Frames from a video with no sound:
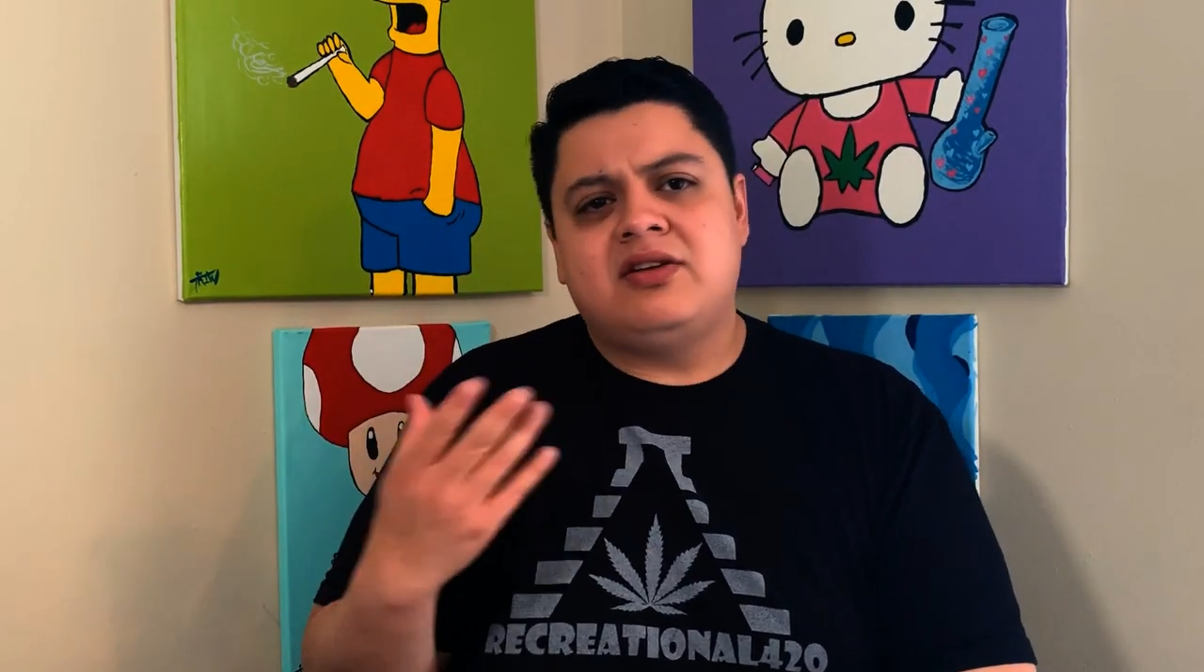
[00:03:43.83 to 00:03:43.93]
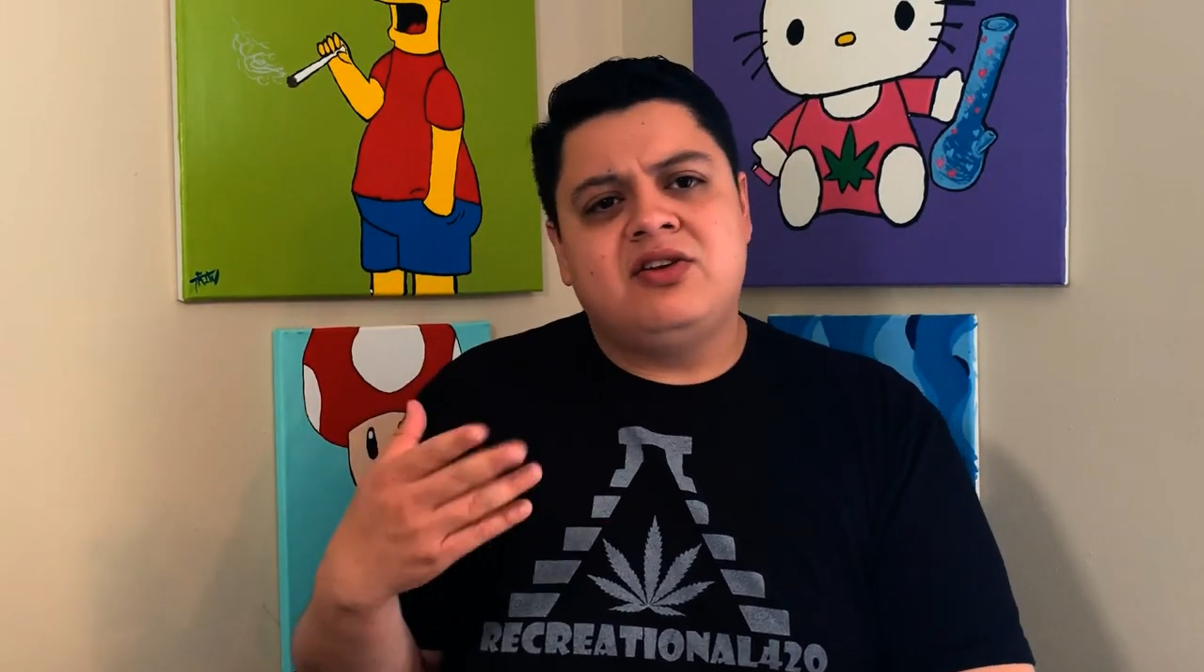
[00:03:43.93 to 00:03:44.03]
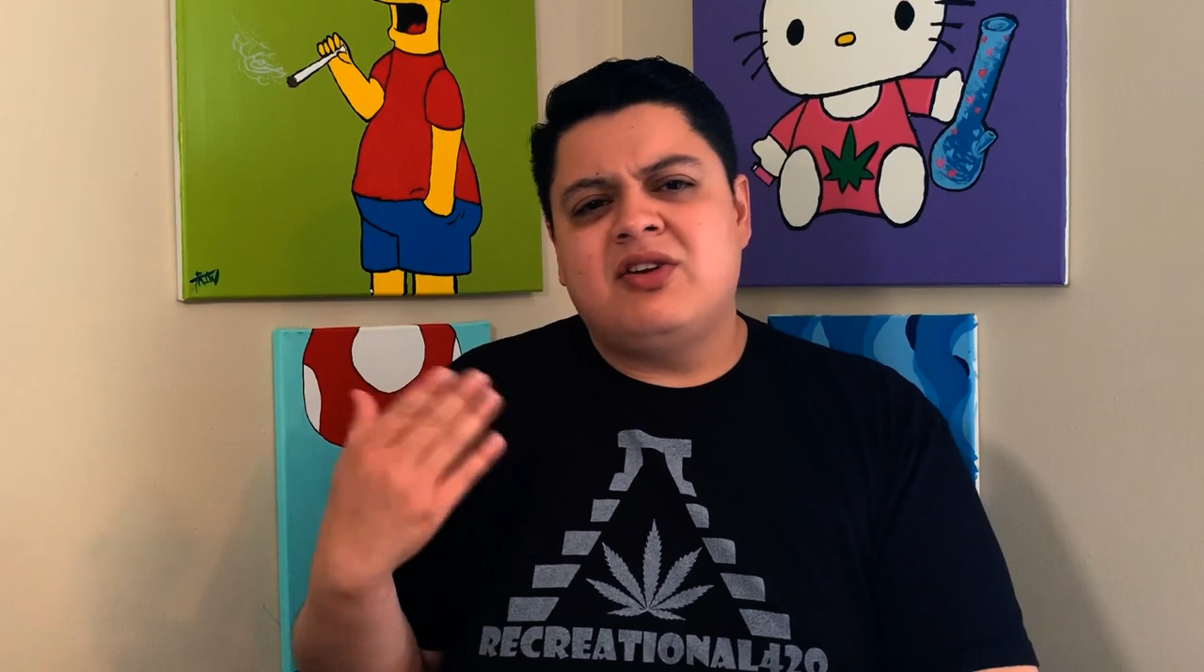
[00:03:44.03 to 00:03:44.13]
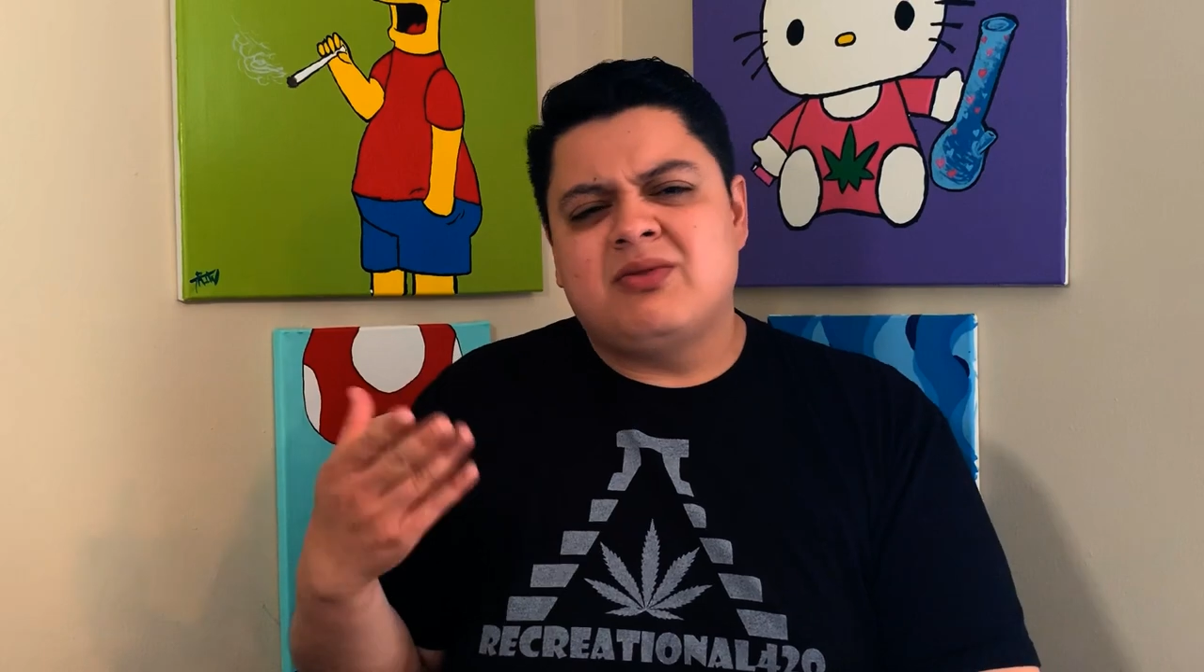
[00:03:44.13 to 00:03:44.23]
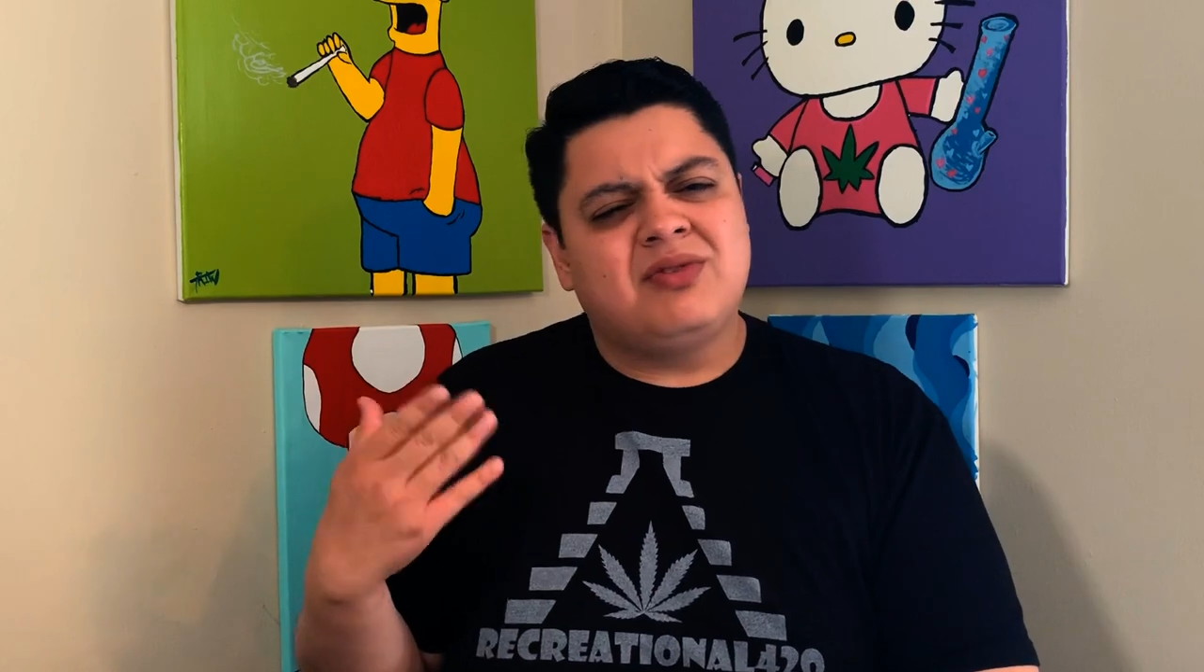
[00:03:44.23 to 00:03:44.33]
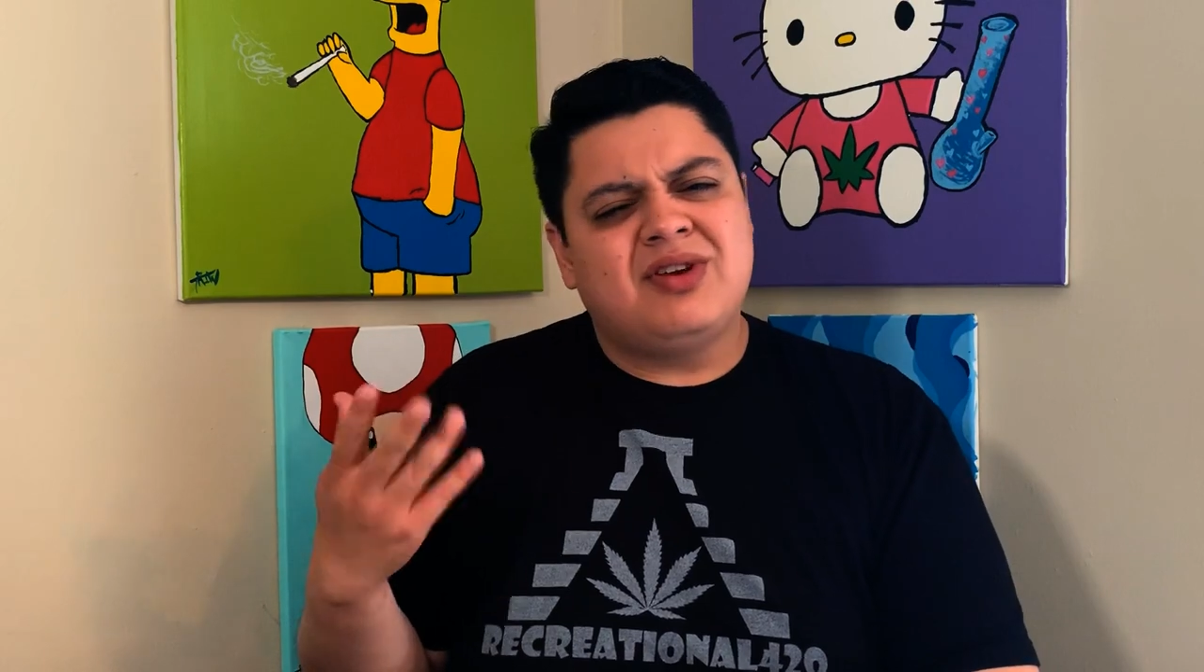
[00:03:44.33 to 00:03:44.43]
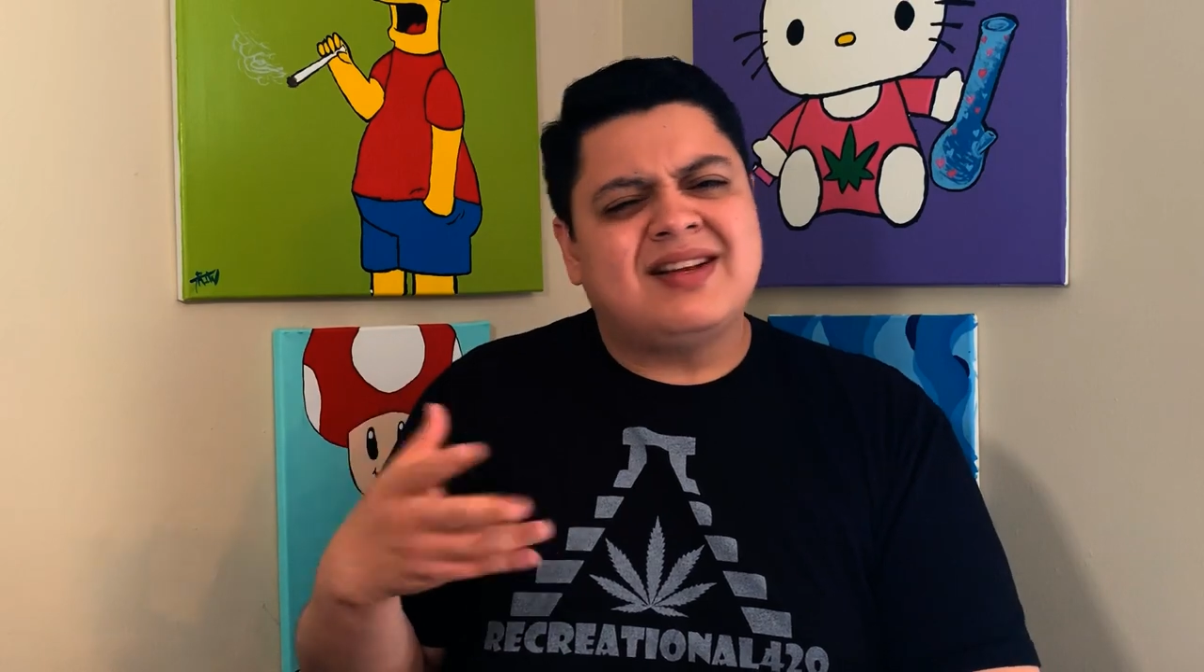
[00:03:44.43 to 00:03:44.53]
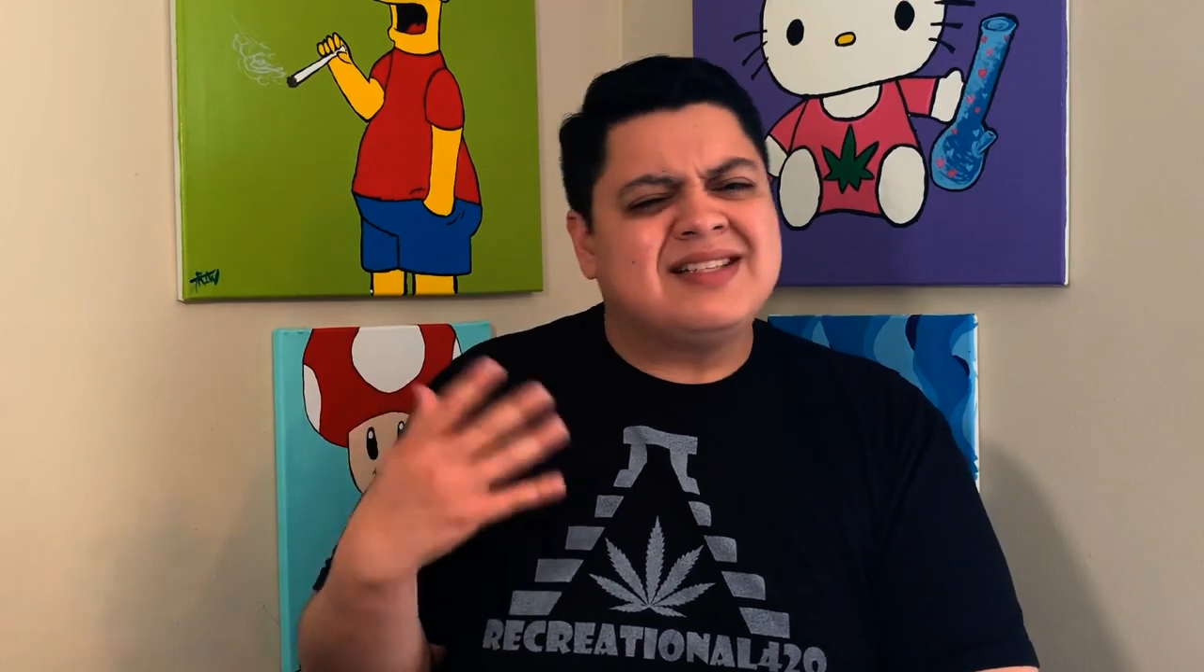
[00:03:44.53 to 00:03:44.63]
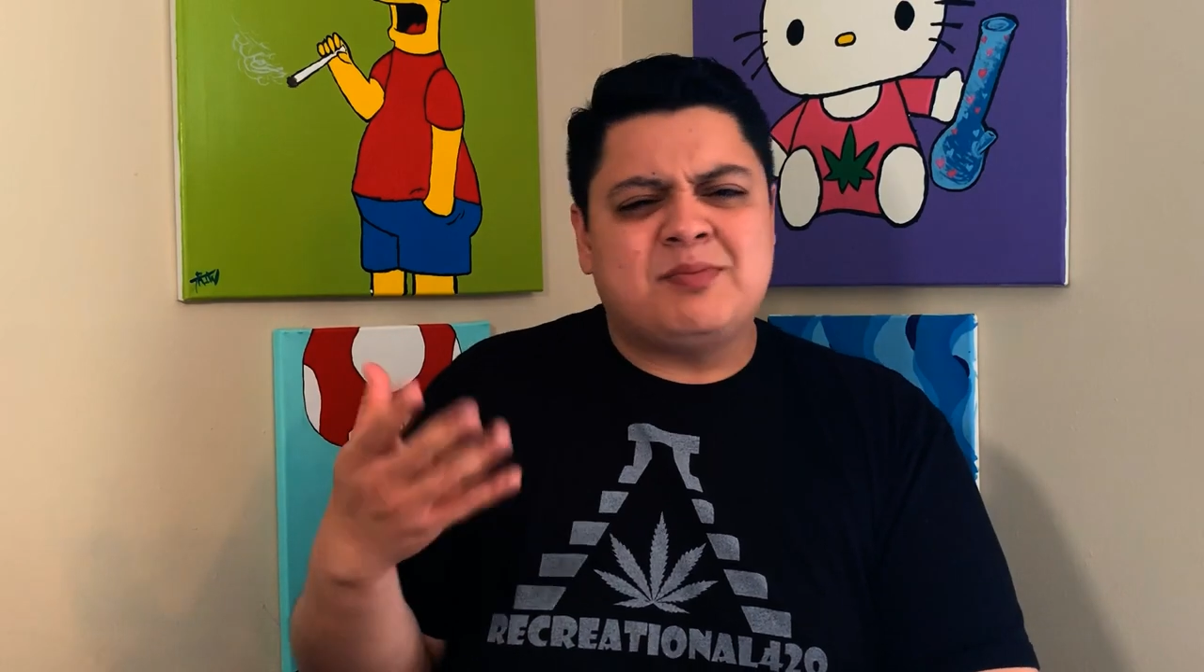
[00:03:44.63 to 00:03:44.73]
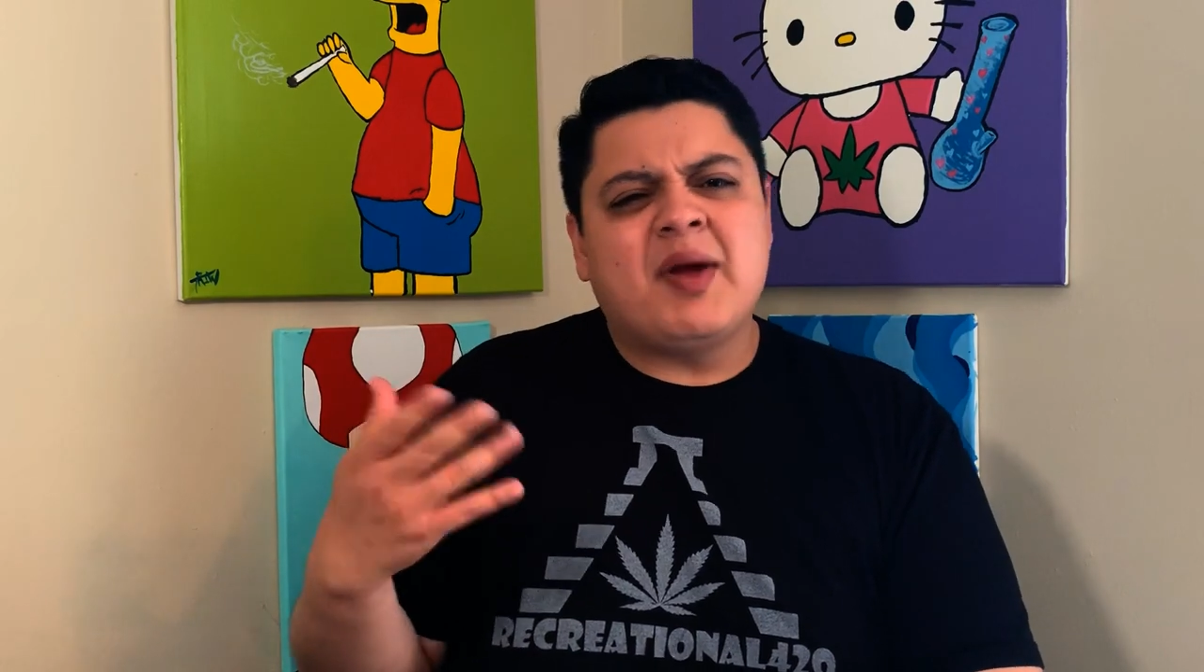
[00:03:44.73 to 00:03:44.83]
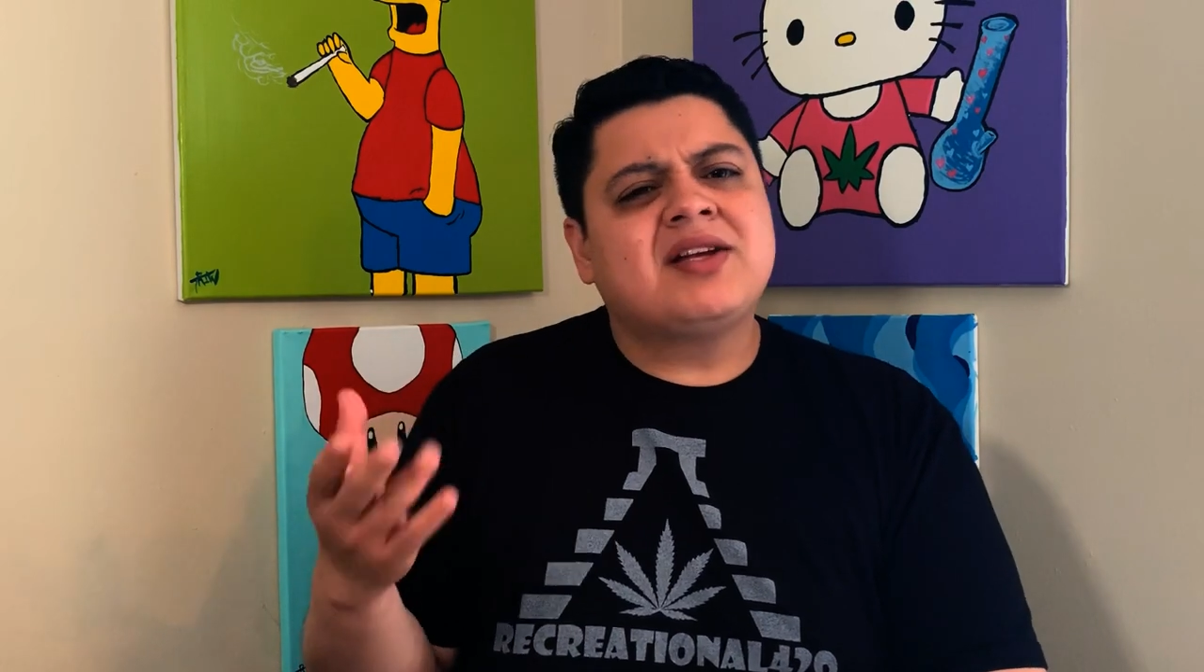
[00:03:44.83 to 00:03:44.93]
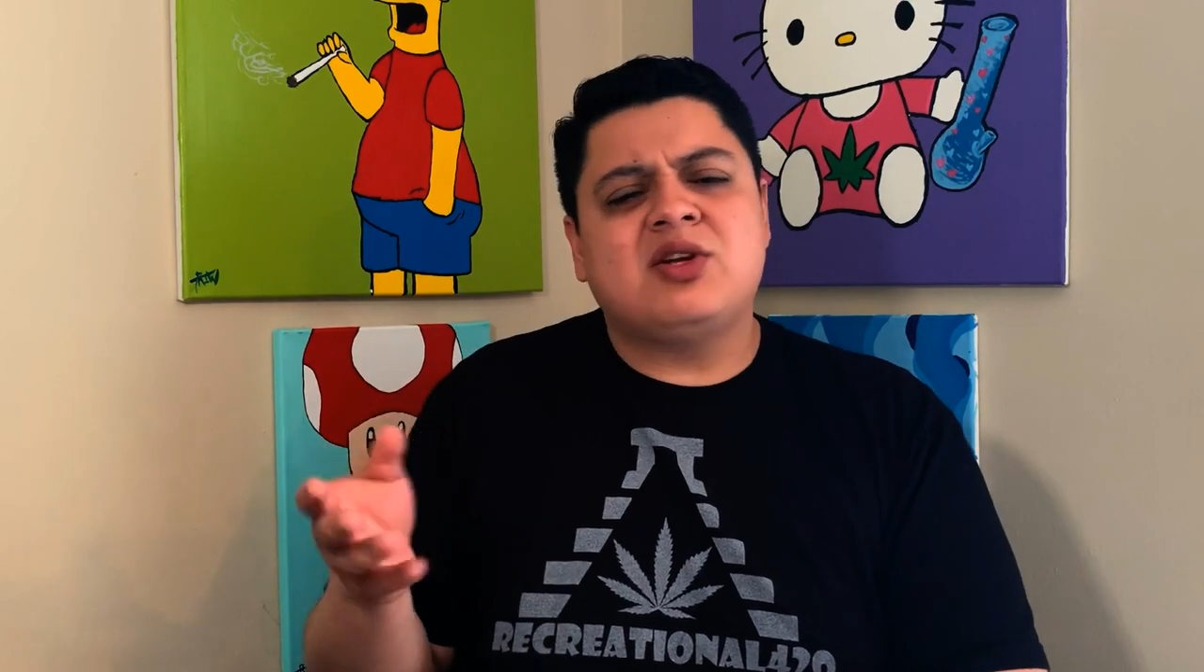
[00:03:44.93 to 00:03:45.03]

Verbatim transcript: you don't expect